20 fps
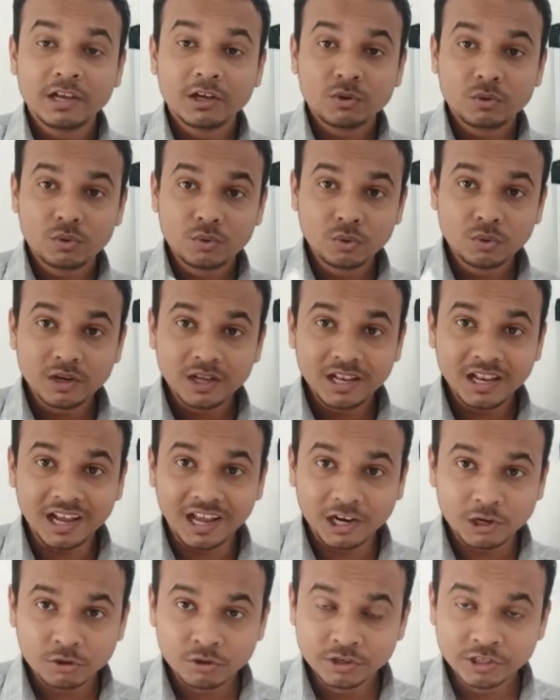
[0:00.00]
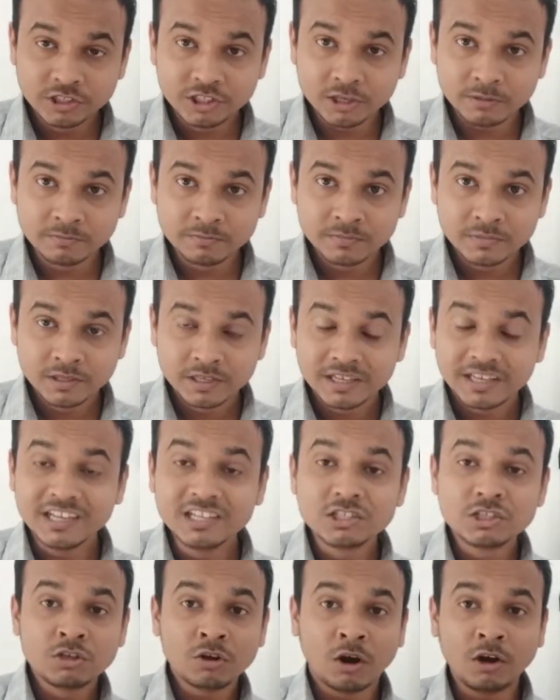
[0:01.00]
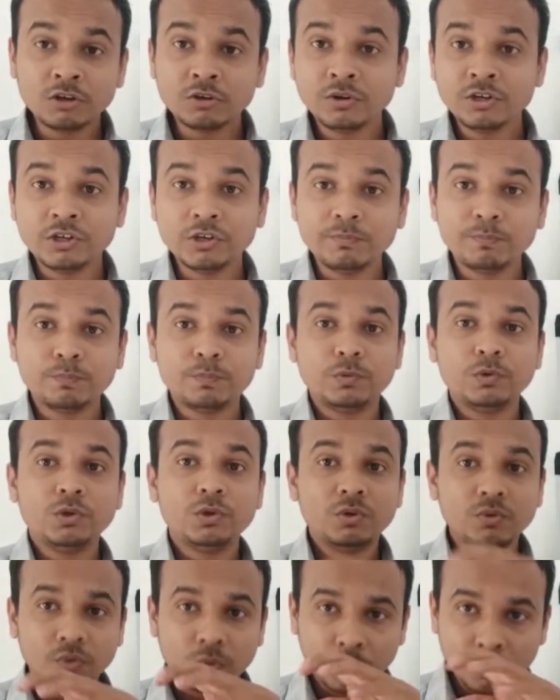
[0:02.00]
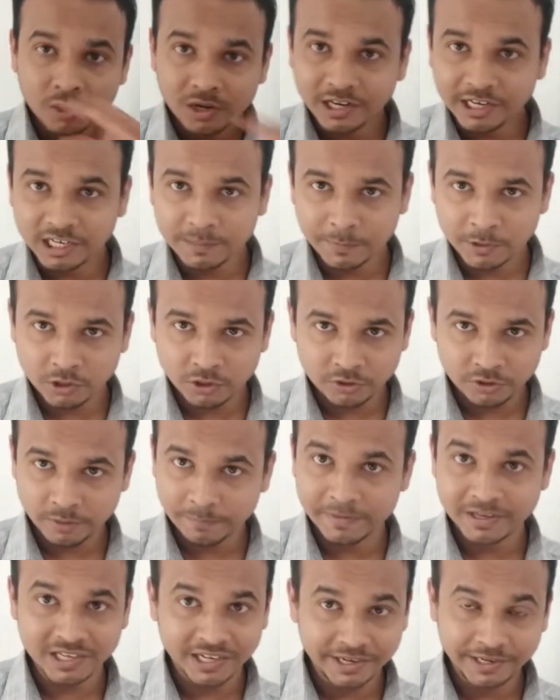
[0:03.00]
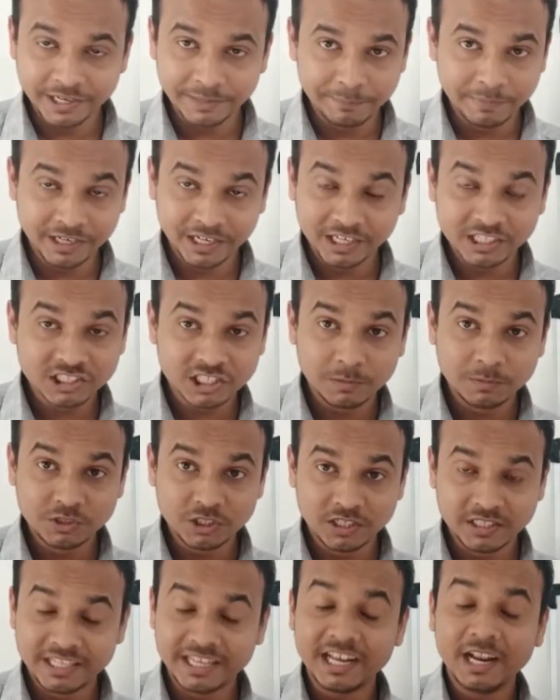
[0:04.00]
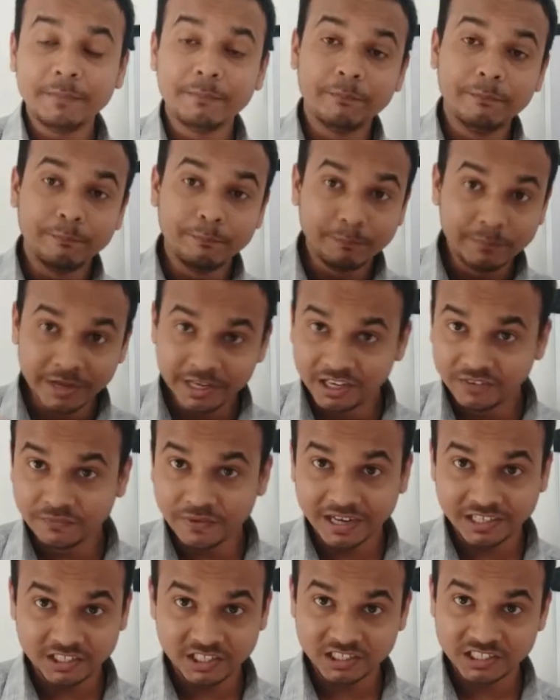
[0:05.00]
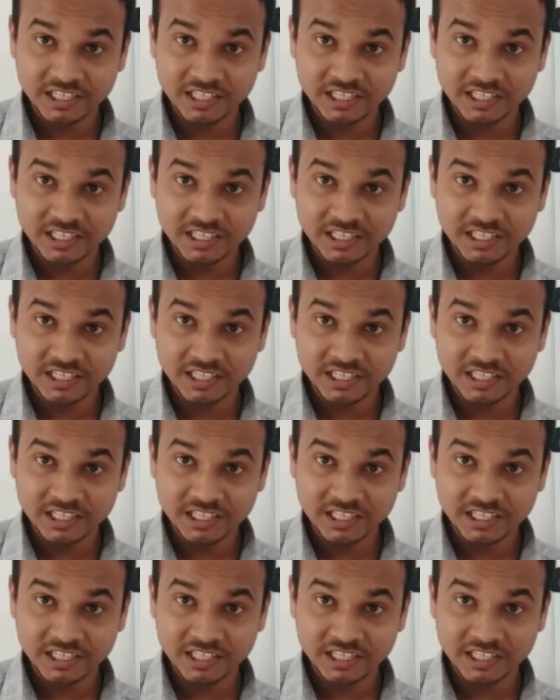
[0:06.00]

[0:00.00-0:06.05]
Google algorithm is not going to wholly depend on your meta description. There are many factors.